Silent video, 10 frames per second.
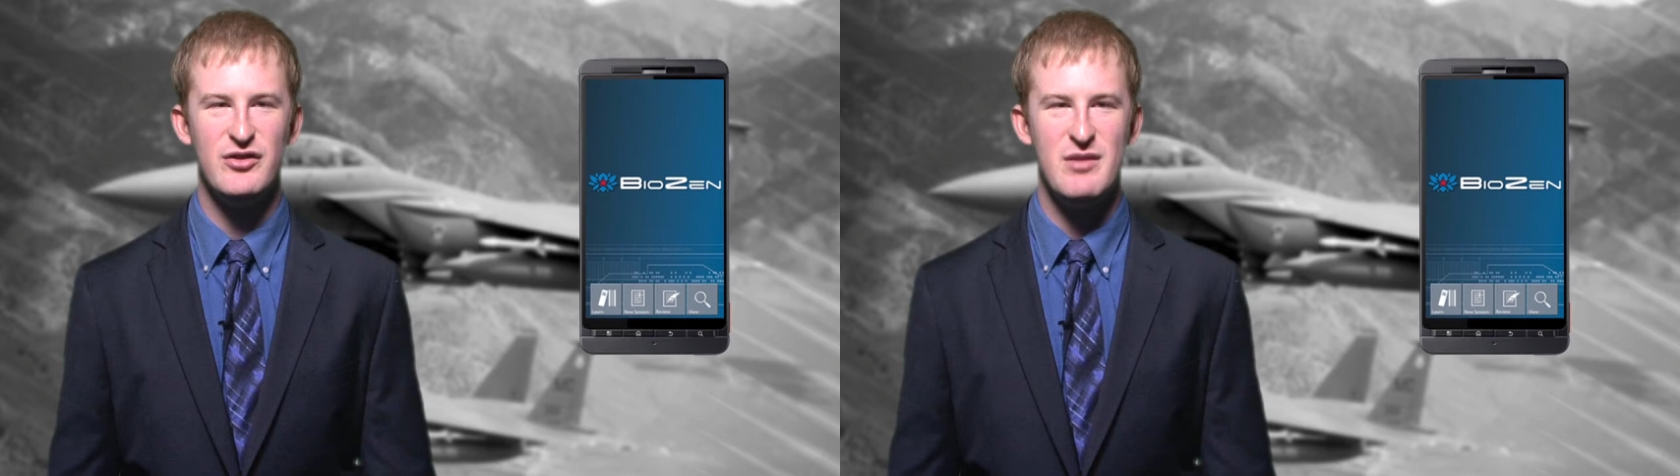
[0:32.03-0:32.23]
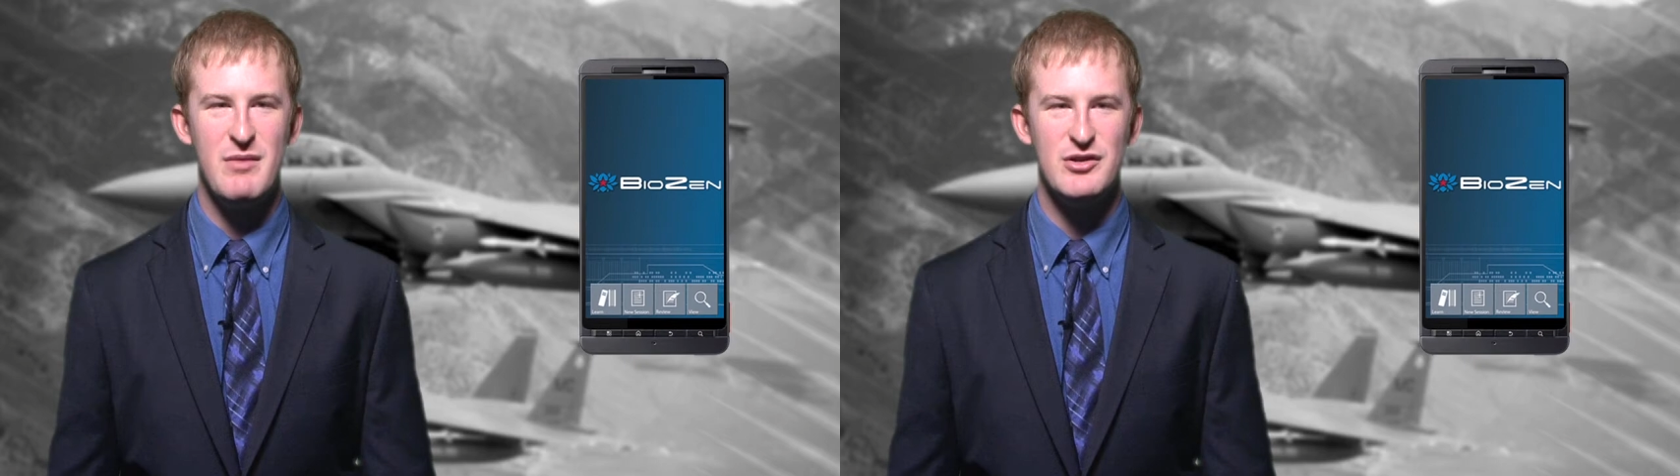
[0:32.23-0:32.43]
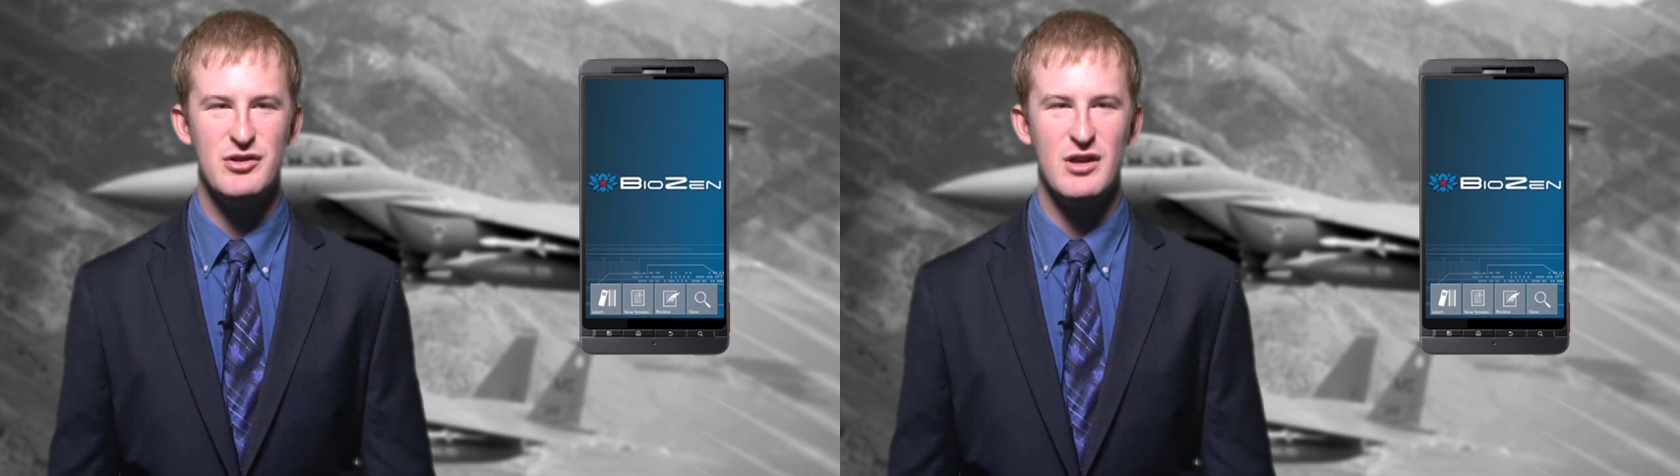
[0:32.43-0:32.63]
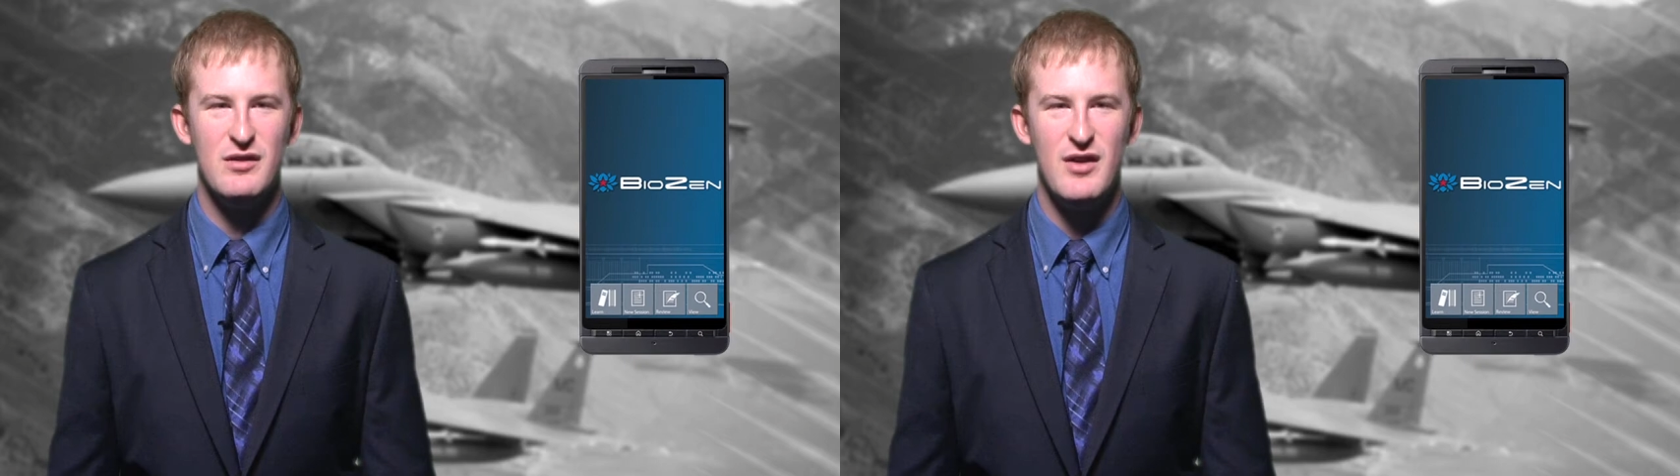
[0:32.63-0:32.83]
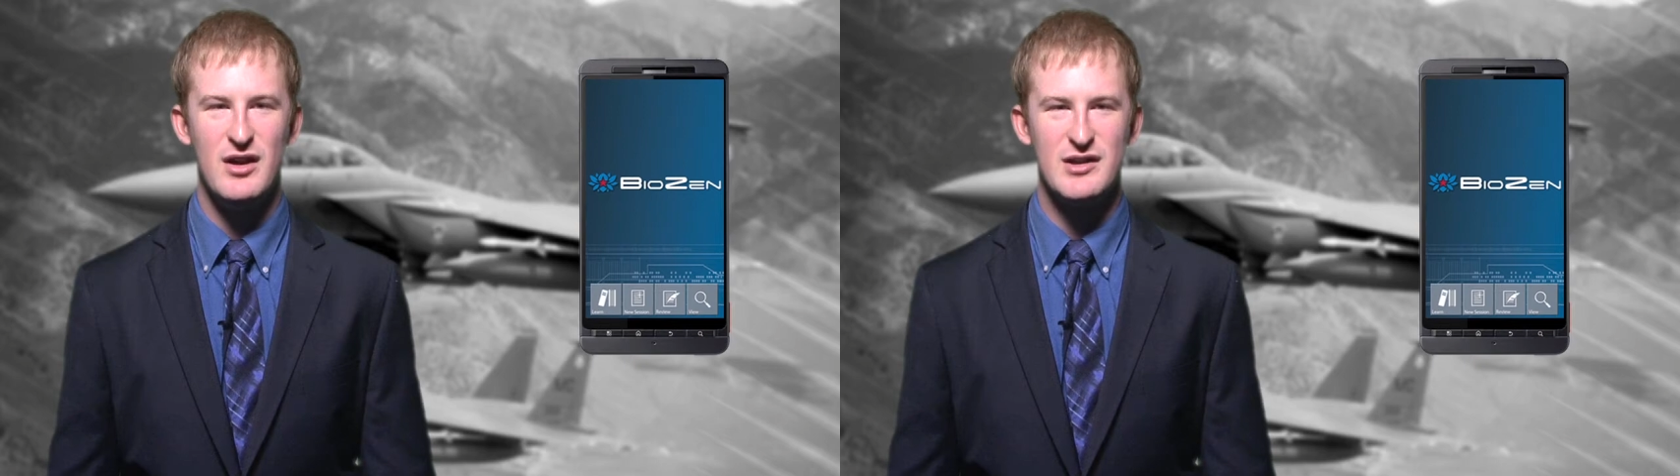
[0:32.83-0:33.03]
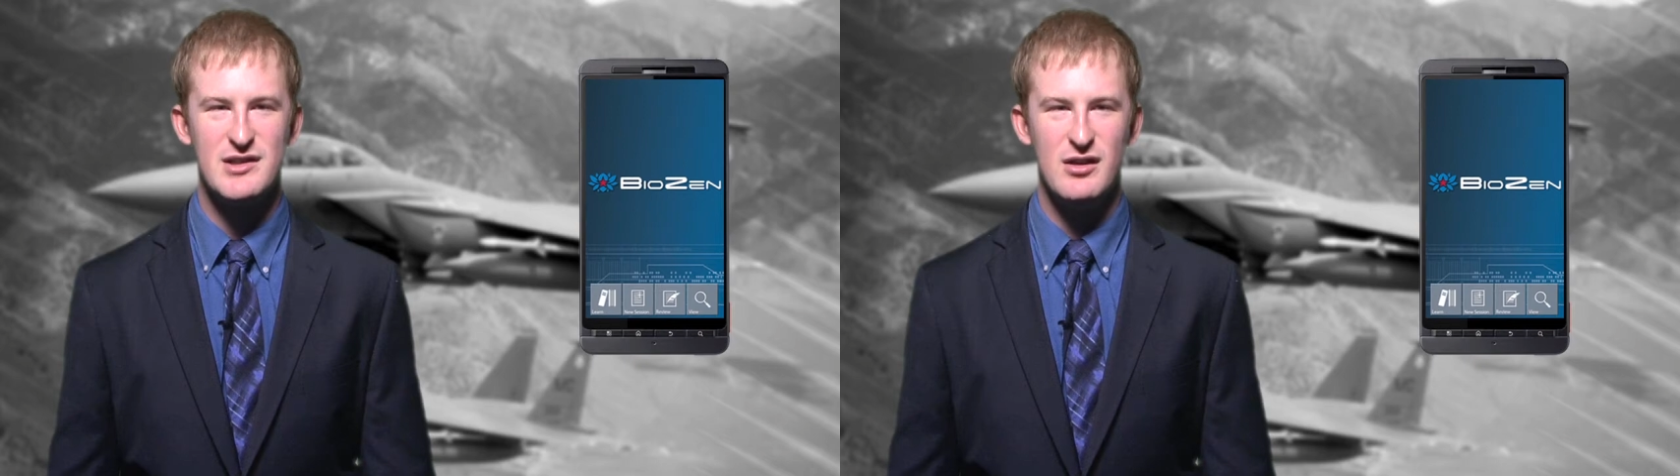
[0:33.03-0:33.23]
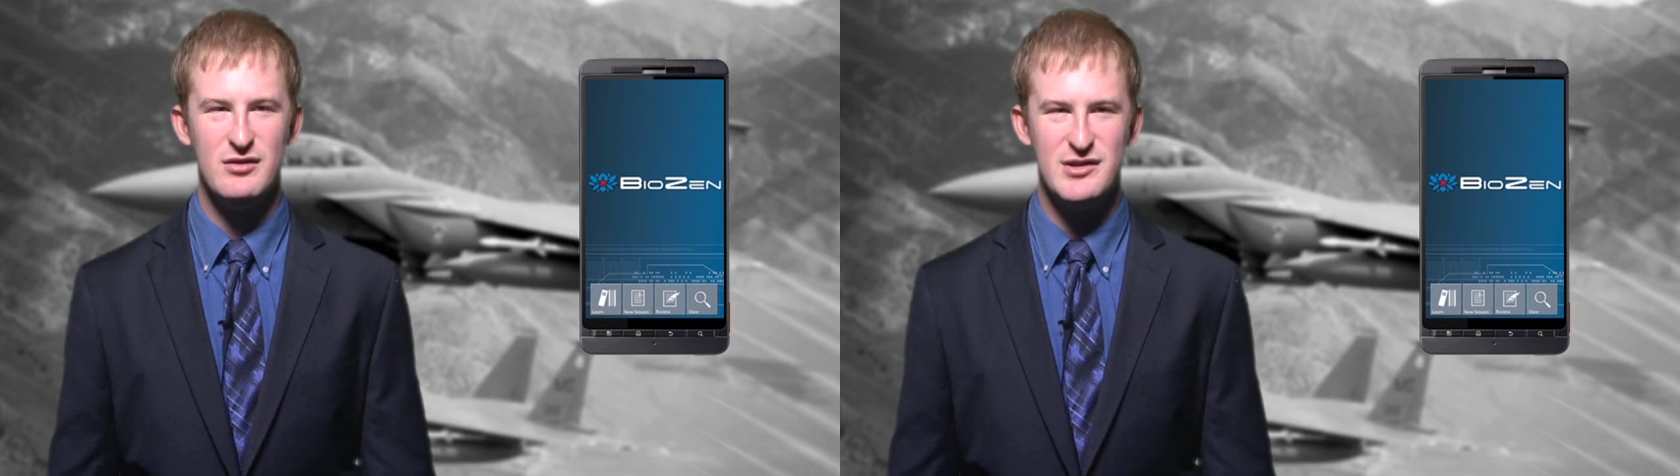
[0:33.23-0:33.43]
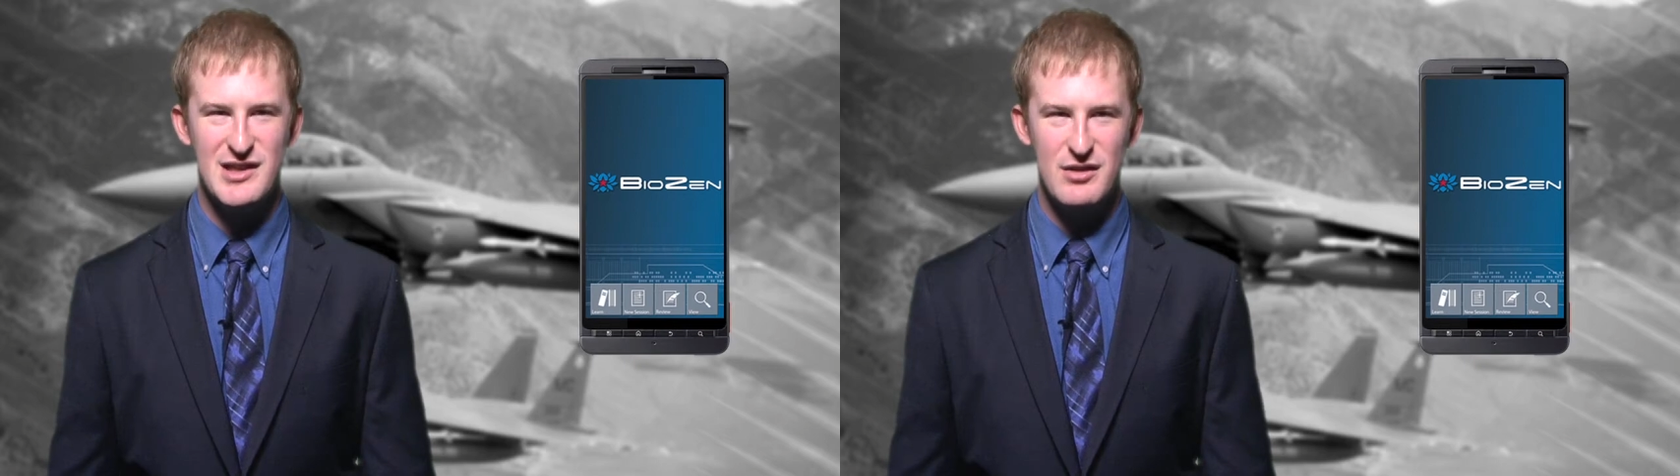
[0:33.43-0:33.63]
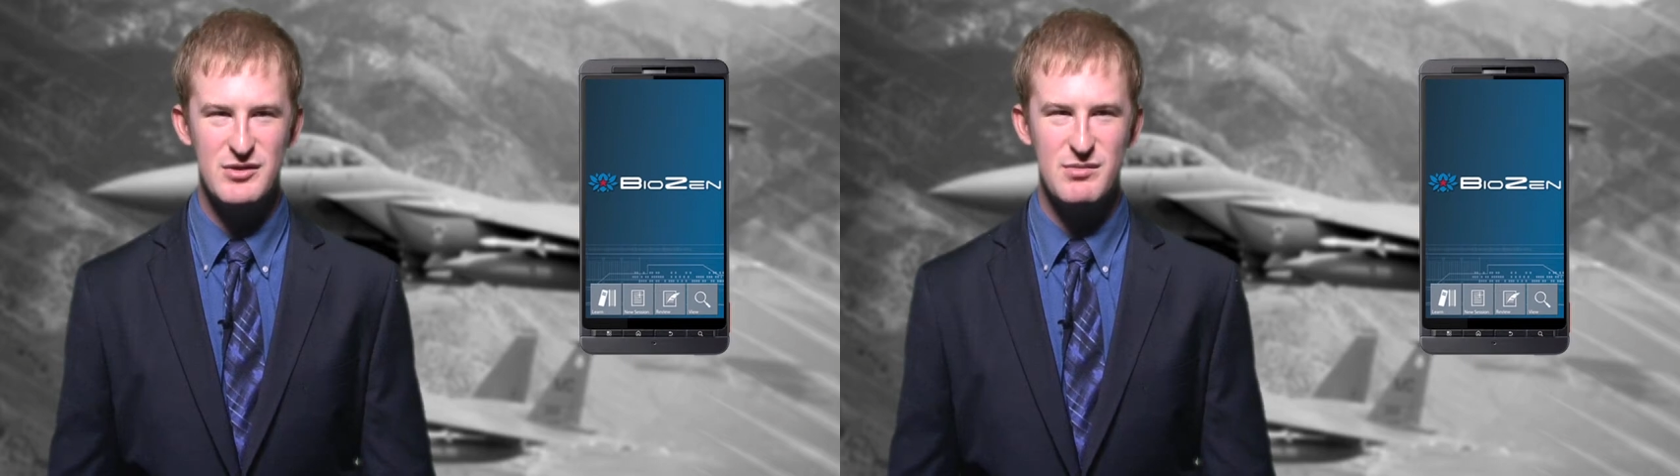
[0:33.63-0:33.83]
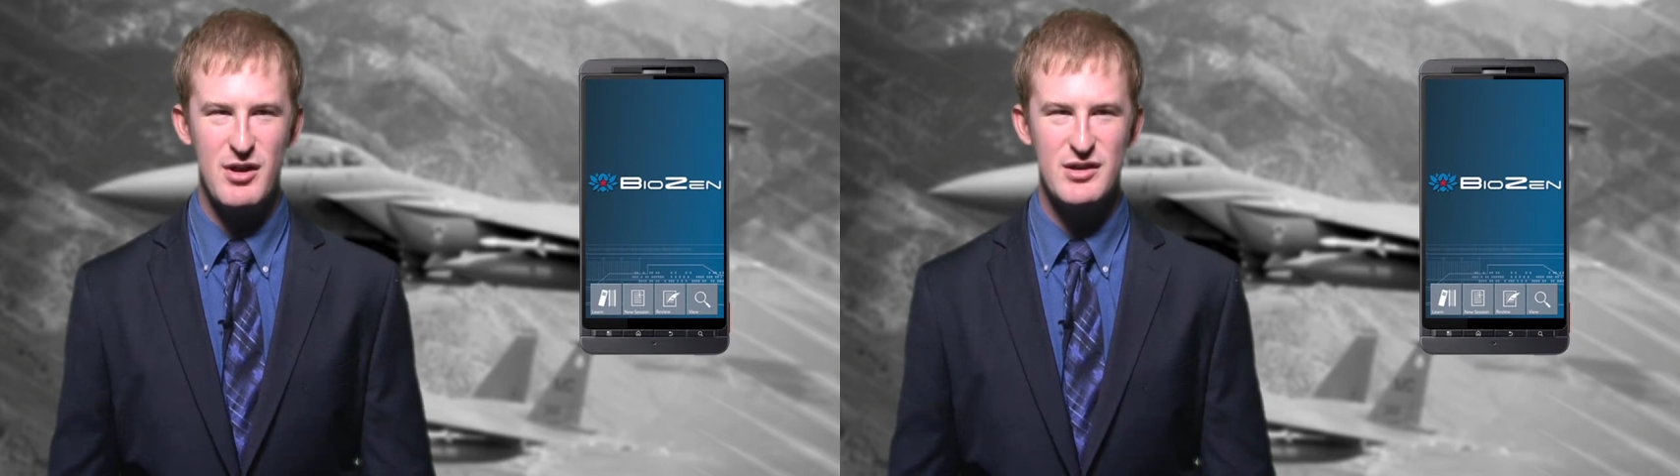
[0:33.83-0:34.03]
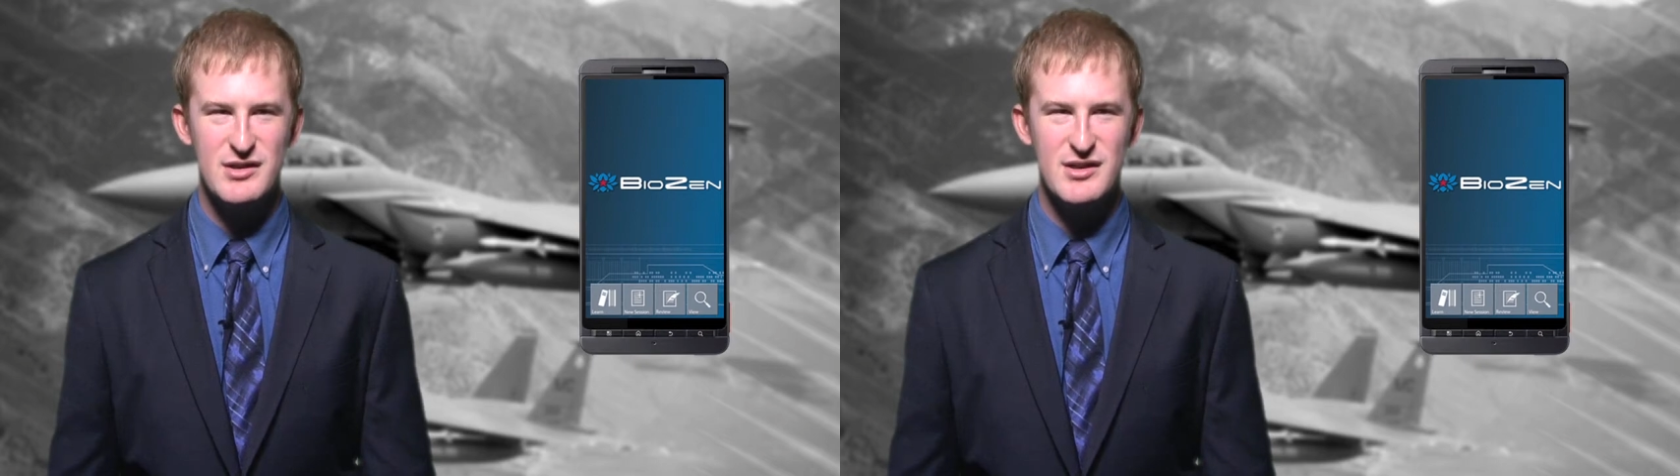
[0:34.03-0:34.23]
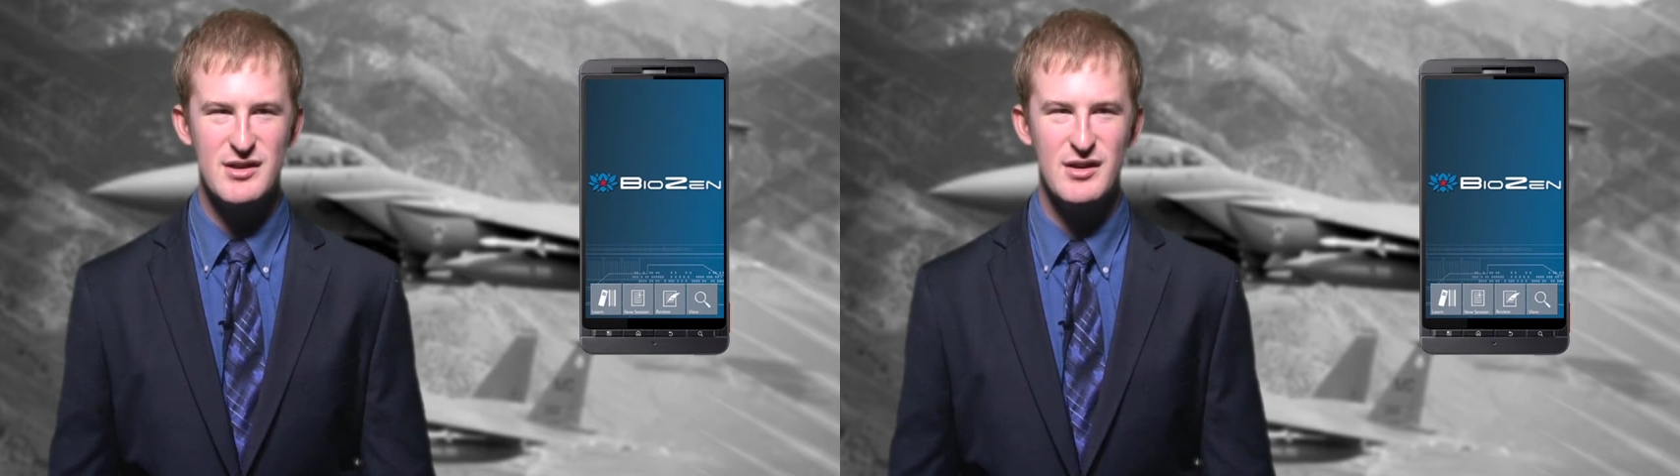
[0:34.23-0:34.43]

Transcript: that measure galvanic skin response,